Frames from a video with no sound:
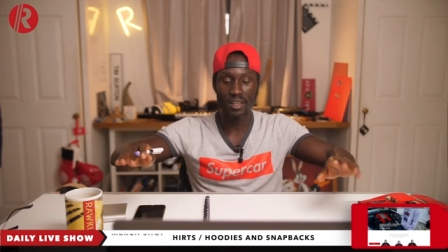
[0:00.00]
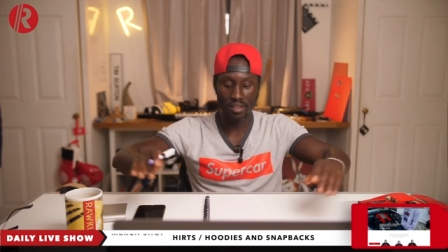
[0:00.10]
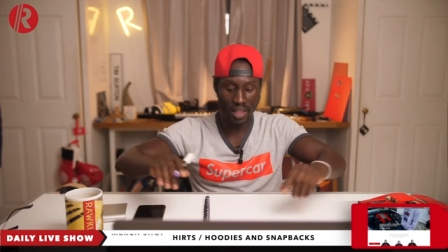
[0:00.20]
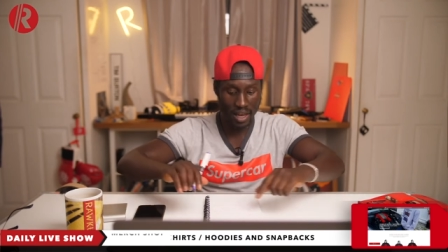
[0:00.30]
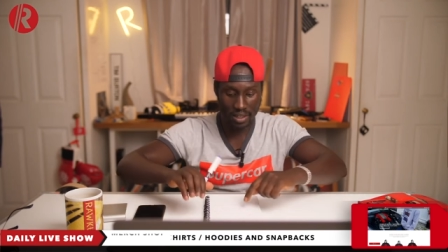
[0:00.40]

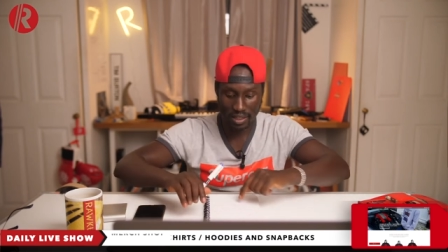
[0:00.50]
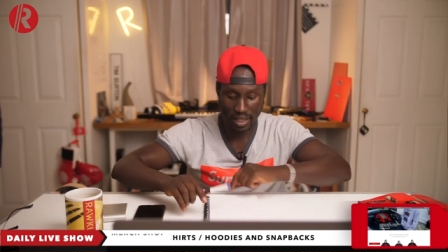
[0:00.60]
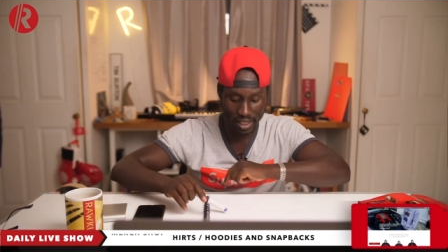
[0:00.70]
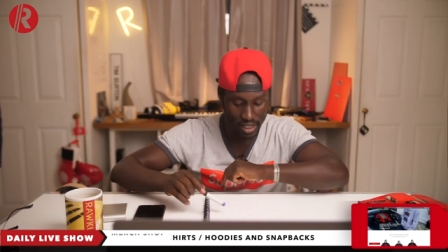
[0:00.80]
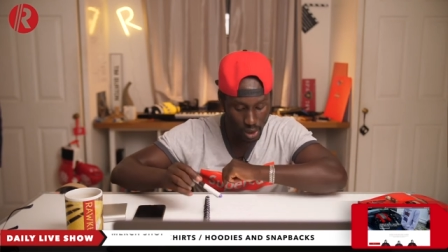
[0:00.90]
That is like
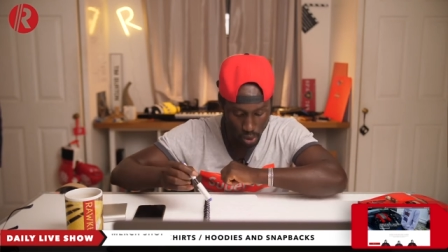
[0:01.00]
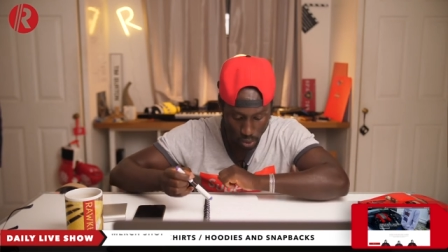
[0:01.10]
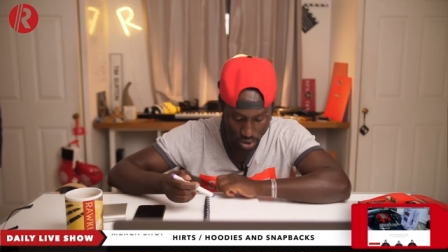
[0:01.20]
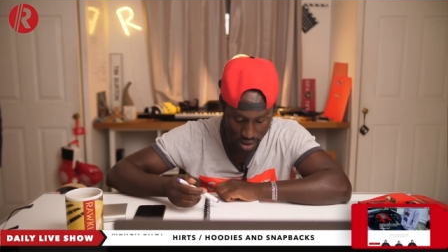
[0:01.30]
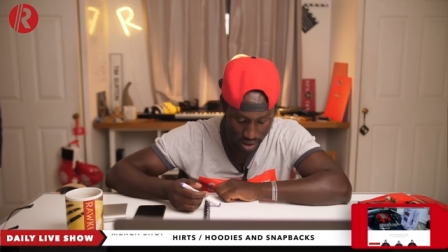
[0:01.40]

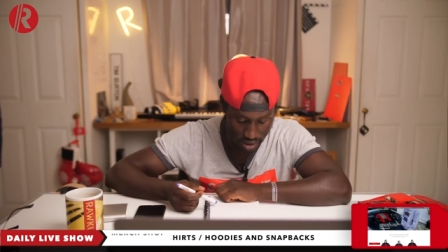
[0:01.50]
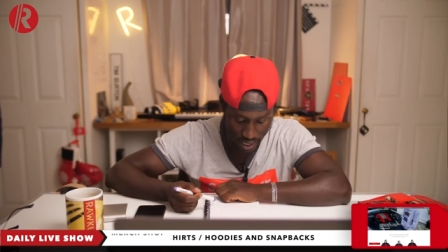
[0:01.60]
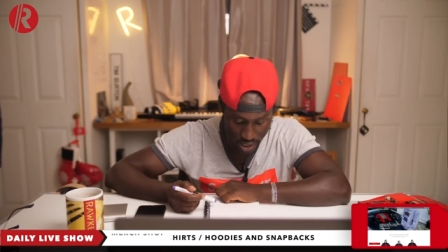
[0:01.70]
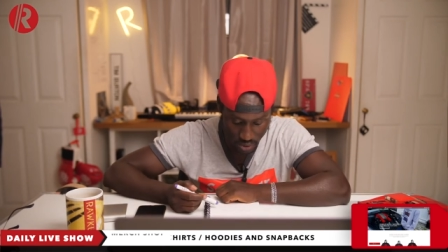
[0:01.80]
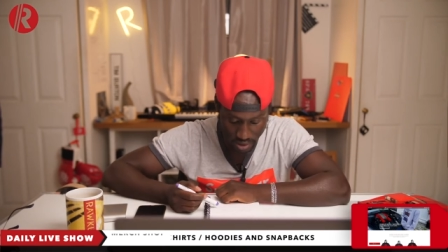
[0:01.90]
hugely
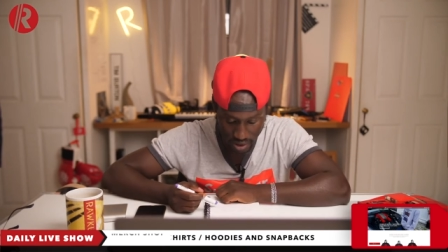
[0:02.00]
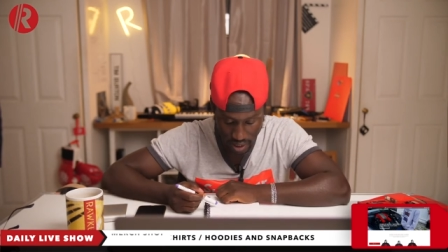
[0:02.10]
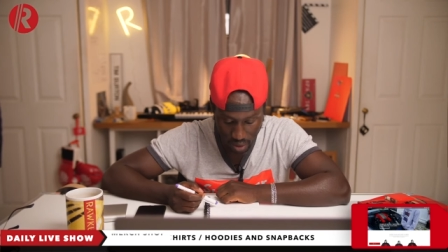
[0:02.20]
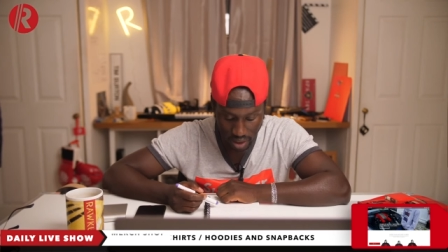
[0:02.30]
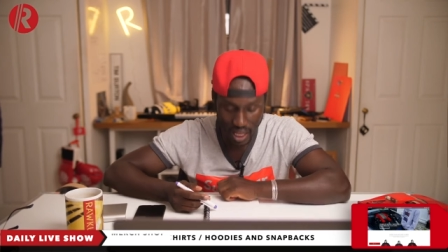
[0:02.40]
dangerous as
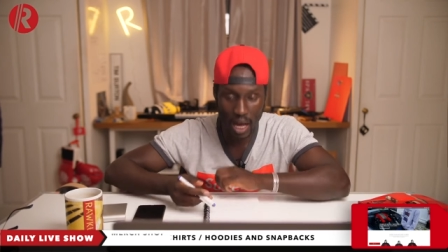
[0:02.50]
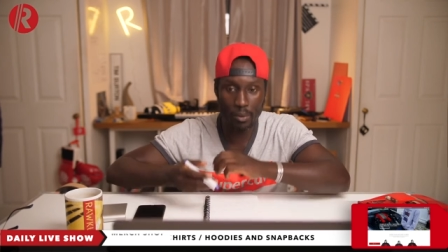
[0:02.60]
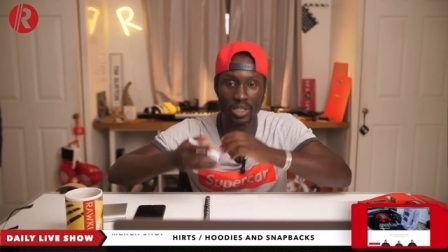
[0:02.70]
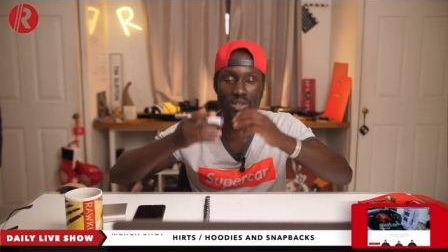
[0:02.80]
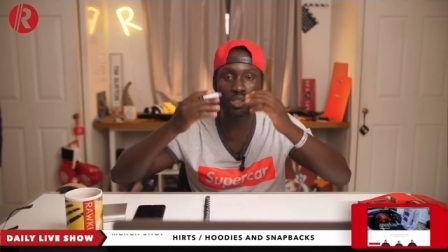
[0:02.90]
hell. The car will
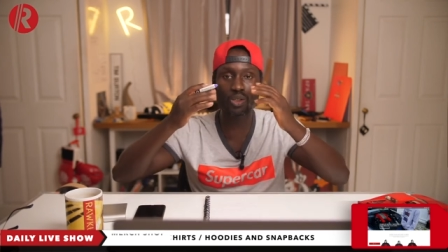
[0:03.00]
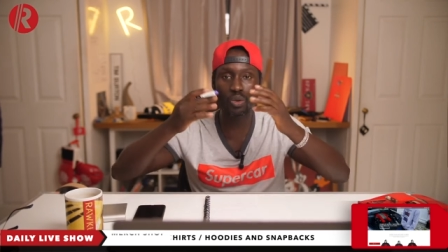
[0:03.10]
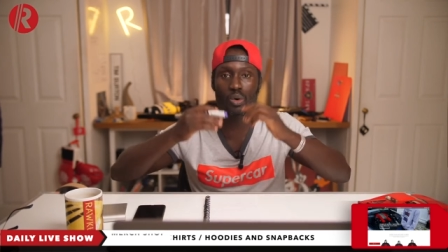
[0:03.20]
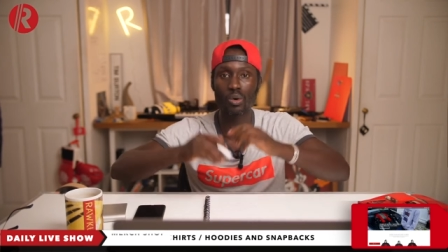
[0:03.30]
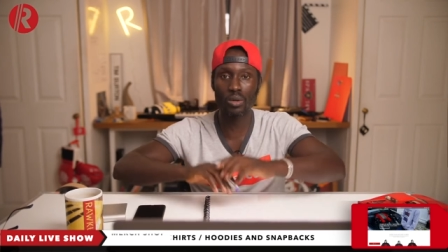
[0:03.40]
literally
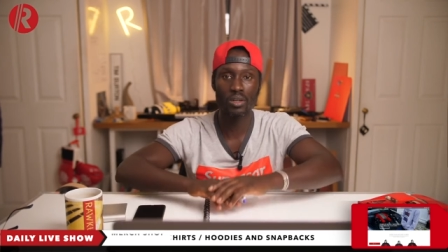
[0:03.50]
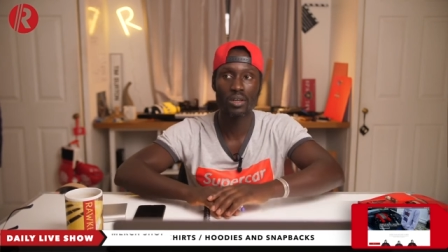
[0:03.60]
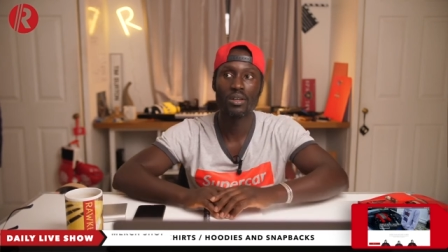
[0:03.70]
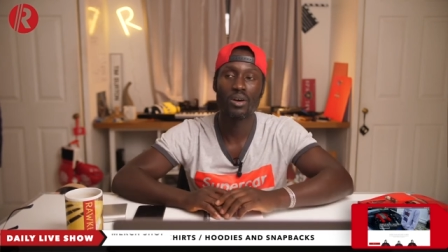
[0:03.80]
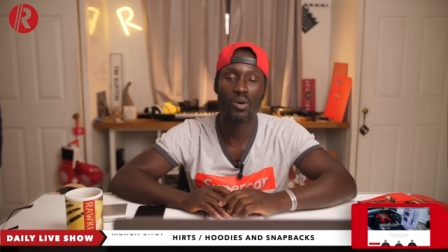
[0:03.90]
stall
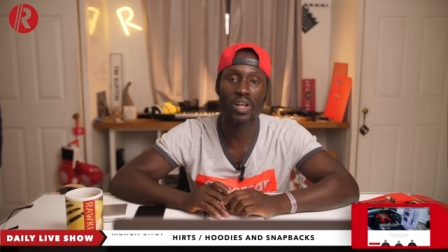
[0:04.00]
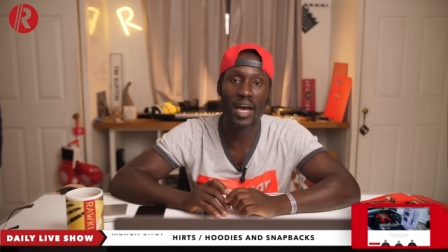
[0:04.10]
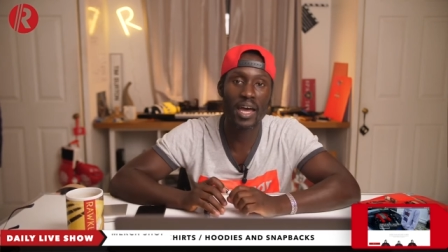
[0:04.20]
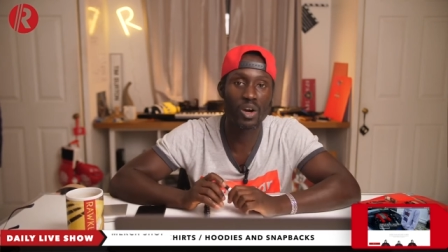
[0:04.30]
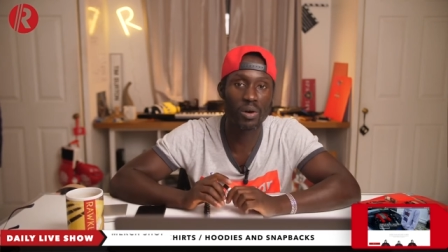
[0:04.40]
on the
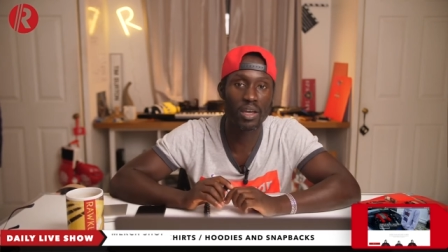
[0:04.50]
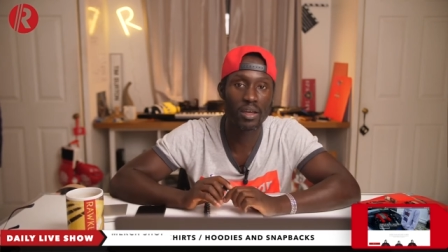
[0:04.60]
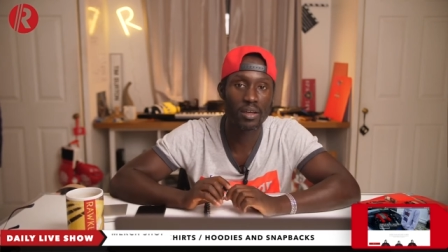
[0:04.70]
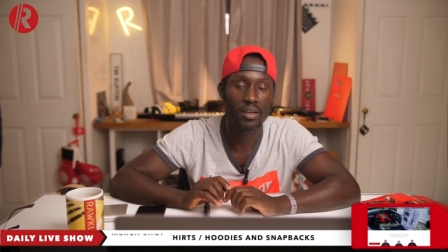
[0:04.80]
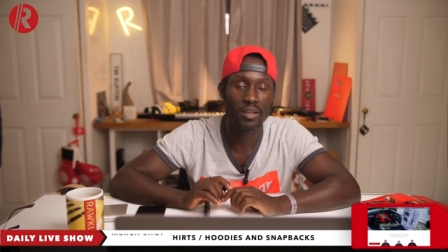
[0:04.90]
highway.
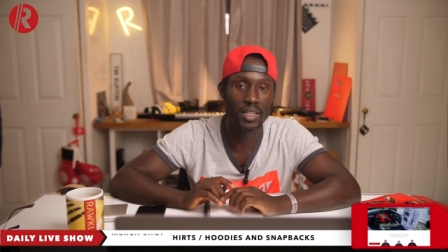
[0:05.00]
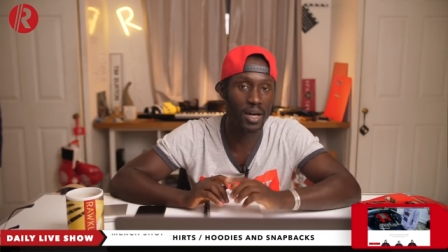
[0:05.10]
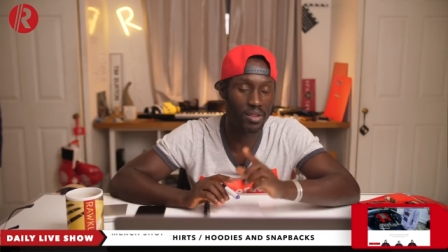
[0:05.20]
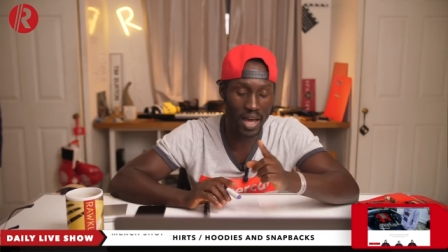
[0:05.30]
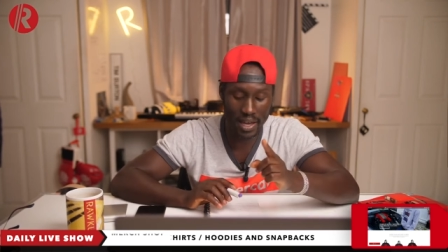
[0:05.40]
Now
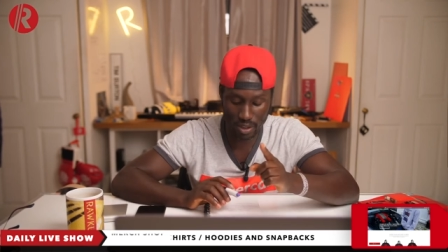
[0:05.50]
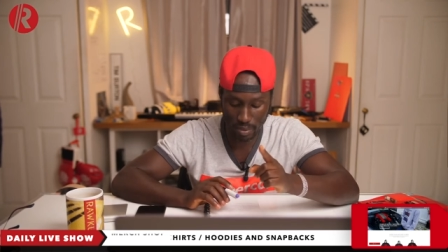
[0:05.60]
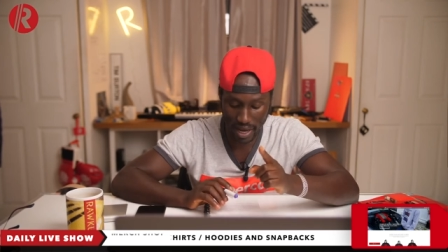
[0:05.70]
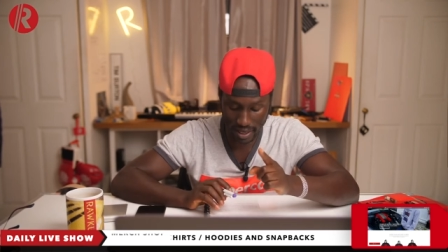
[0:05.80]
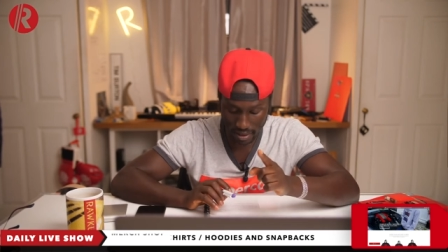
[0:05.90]
that is
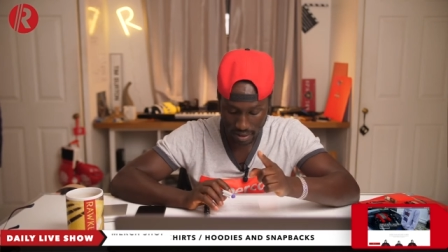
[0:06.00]
bad.